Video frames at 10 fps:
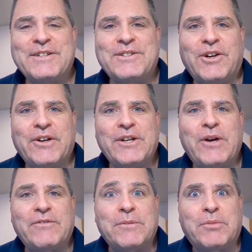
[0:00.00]
Sorry you
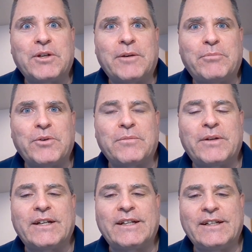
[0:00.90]
have to put up with
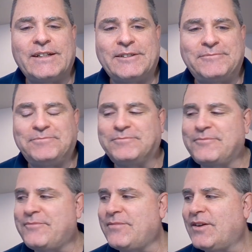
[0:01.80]
my
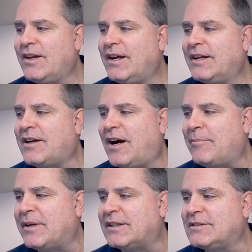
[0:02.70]

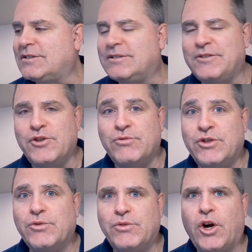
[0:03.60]
comments. You
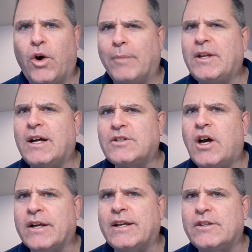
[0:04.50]
do know I'm not
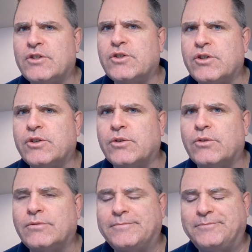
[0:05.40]
talking to
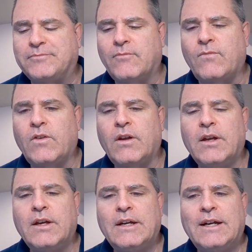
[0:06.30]
you,
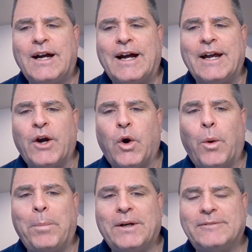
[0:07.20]
I hope.